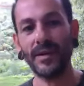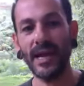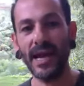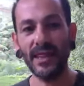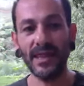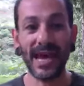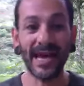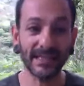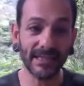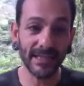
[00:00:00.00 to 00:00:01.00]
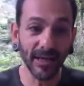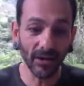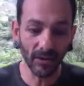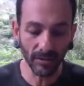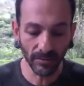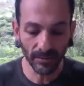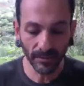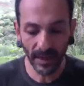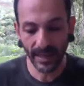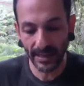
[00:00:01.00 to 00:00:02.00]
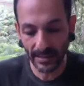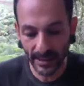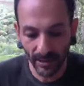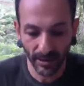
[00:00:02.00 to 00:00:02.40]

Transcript: And the ideal, not ideal,